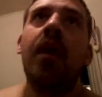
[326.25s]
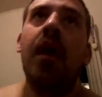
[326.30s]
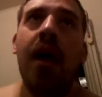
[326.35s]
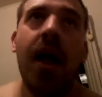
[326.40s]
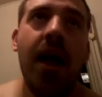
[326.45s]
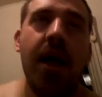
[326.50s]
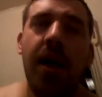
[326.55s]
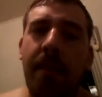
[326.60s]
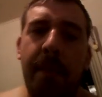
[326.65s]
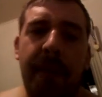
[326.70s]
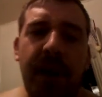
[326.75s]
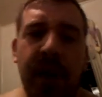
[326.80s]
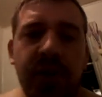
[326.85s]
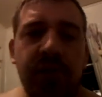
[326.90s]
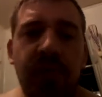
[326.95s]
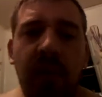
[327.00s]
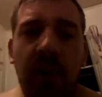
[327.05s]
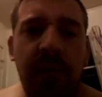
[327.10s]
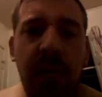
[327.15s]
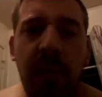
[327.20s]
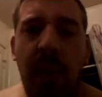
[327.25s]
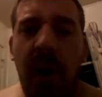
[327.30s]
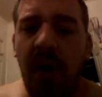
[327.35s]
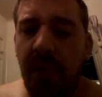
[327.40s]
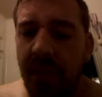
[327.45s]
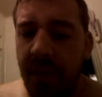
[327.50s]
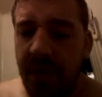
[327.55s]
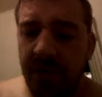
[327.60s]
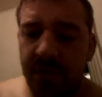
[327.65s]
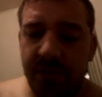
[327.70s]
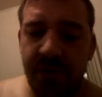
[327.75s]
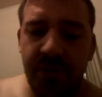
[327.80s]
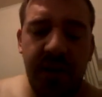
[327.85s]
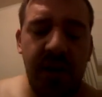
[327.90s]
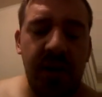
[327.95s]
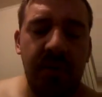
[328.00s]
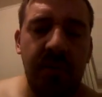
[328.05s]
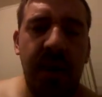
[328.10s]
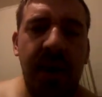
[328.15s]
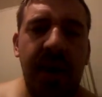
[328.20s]
and the biggest one of them all that has
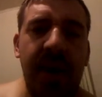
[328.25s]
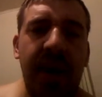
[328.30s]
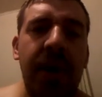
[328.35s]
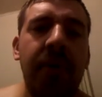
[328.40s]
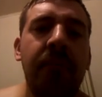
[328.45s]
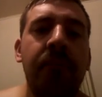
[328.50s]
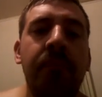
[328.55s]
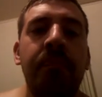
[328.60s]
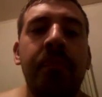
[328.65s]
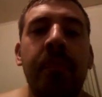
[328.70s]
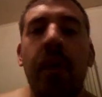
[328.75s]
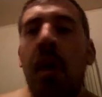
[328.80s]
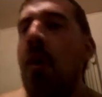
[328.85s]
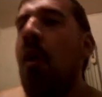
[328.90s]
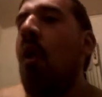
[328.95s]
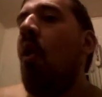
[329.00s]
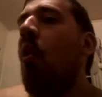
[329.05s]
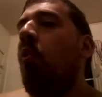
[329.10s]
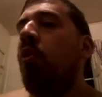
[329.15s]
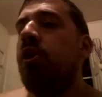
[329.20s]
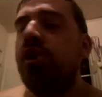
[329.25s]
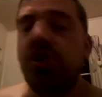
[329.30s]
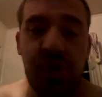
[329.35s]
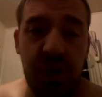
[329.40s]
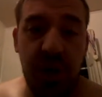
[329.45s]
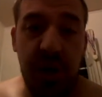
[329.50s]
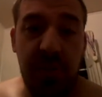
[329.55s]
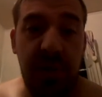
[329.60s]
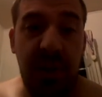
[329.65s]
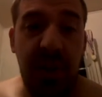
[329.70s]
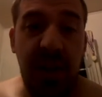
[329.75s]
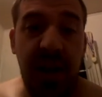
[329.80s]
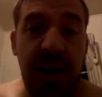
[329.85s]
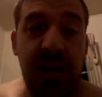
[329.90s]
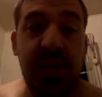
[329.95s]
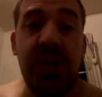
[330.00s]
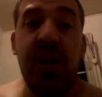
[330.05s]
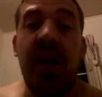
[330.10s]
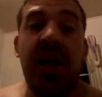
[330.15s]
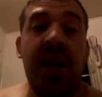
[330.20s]
seen me was Triple
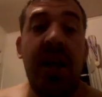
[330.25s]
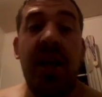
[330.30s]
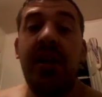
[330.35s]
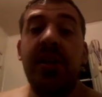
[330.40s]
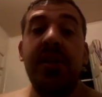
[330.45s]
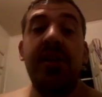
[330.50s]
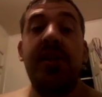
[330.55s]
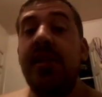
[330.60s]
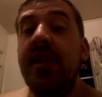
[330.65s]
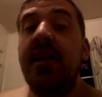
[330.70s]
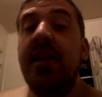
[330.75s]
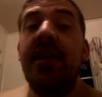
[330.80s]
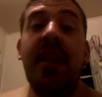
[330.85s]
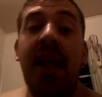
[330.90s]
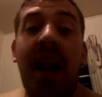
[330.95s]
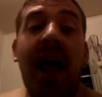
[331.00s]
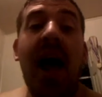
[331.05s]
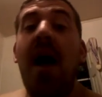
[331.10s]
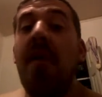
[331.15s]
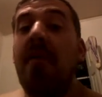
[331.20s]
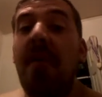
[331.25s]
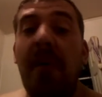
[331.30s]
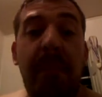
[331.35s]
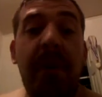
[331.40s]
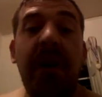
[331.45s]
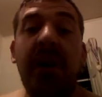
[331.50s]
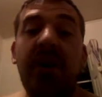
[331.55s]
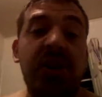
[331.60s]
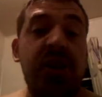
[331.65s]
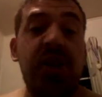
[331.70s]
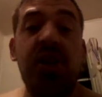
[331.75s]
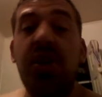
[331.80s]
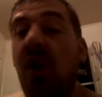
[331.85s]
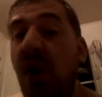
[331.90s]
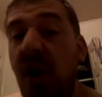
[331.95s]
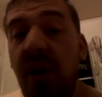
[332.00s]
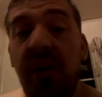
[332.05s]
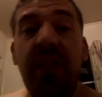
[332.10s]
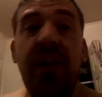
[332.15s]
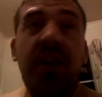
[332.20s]
H. He just seen that I'm a bigger
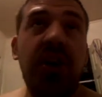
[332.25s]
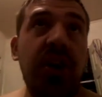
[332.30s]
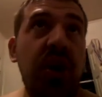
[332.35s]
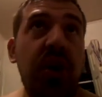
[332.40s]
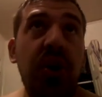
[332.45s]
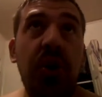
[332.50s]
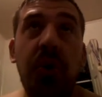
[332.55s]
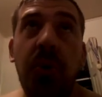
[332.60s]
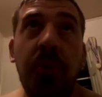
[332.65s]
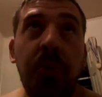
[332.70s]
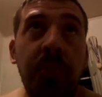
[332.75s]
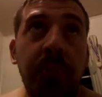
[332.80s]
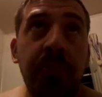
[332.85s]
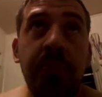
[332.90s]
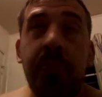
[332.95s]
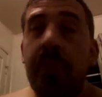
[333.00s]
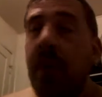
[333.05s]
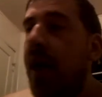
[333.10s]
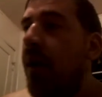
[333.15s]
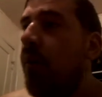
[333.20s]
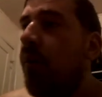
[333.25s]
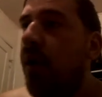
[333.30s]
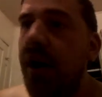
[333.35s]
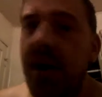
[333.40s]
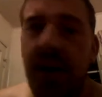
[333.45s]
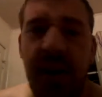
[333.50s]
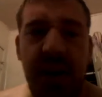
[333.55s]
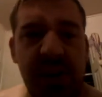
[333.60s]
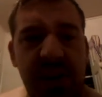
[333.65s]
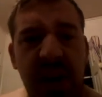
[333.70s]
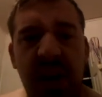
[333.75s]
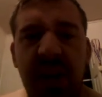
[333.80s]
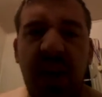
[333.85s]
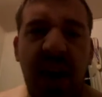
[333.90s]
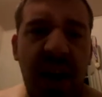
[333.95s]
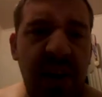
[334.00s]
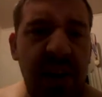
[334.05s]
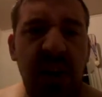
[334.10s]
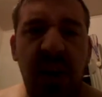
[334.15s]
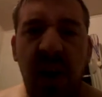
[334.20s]
star than you and whatnot. And he's like,
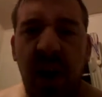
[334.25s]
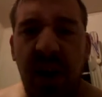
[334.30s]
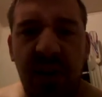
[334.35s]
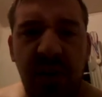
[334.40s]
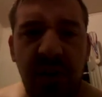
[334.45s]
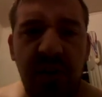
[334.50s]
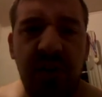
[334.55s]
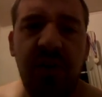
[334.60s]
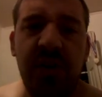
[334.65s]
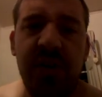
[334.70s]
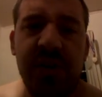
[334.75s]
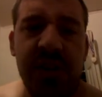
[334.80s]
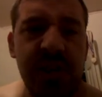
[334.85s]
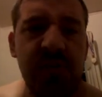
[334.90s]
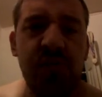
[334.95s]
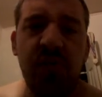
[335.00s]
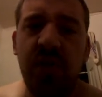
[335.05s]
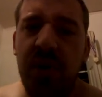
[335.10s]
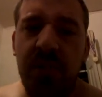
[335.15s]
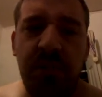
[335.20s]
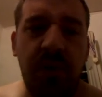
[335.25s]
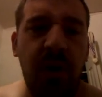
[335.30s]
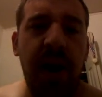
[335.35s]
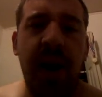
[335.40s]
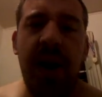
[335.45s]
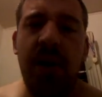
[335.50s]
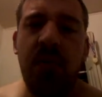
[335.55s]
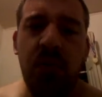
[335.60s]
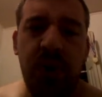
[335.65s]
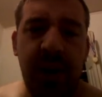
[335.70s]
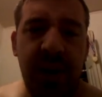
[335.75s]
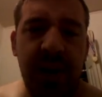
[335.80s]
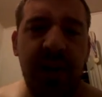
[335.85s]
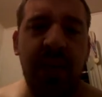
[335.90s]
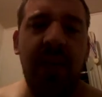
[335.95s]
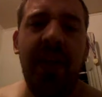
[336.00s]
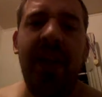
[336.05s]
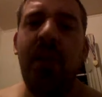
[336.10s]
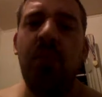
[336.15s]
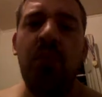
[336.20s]
yeah, you know how your shirt says rebrand,
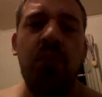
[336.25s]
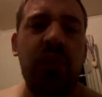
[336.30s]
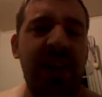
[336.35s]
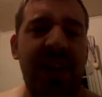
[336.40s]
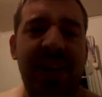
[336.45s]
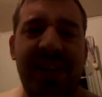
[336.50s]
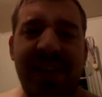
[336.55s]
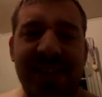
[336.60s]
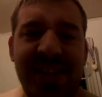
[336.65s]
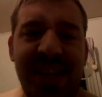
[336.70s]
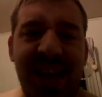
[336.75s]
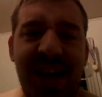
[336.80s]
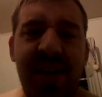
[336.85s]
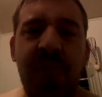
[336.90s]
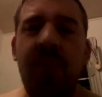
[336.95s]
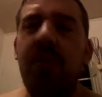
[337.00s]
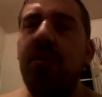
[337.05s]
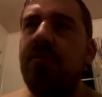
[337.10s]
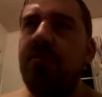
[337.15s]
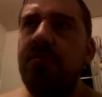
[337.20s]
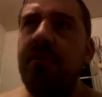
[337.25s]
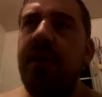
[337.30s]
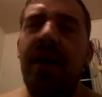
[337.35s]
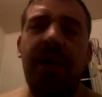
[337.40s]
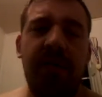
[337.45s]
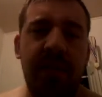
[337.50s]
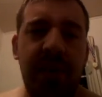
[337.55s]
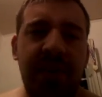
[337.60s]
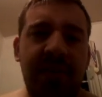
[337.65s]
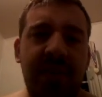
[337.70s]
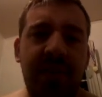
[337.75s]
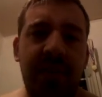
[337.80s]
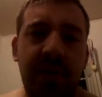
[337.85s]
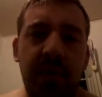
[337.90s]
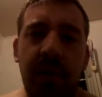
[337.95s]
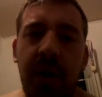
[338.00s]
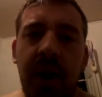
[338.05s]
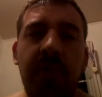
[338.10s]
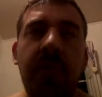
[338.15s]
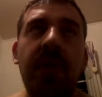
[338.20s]
reclaim, redesign, well, yeah,
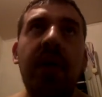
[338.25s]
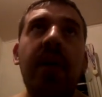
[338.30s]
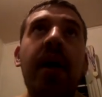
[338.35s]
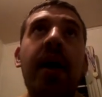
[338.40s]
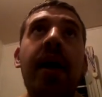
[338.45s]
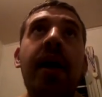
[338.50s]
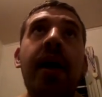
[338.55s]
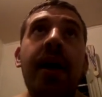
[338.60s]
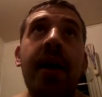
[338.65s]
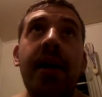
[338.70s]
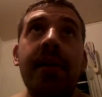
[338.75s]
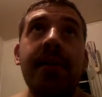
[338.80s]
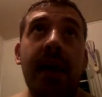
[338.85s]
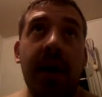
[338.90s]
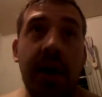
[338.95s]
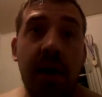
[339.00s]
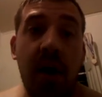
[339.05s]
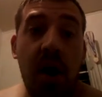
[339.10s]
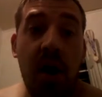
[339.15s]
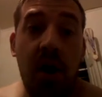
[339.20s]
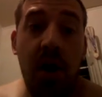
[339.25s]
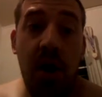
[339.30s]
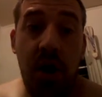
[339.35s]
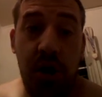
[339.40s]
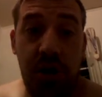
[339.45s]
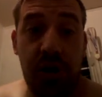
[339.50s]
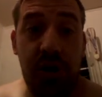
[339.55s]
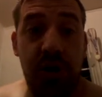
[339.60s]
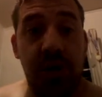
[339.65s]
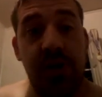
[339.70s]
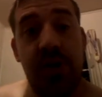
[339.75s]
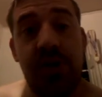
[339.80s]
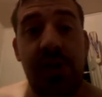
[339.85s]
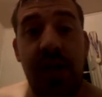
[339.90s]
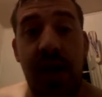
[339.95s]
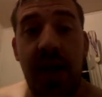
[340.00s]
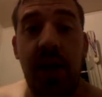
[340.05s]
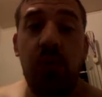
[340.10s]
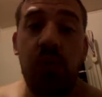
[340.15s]
whatever? He's like, it should say